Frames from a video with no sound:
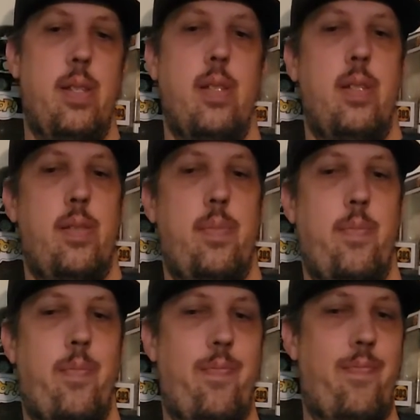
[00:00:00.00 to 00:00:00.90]
Where'd it
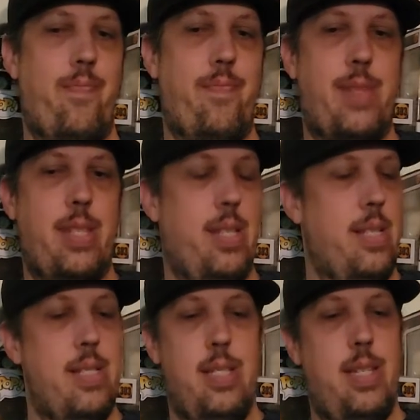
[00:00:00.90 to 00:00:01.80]
go? Breaking.
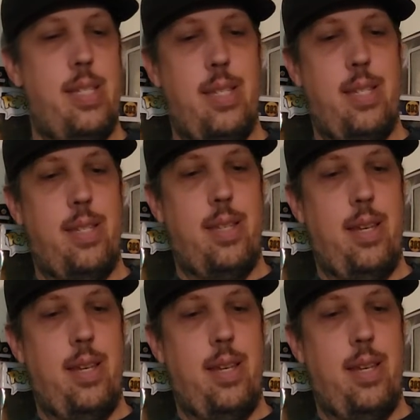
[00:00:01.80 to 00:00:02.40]
Oh. That's just.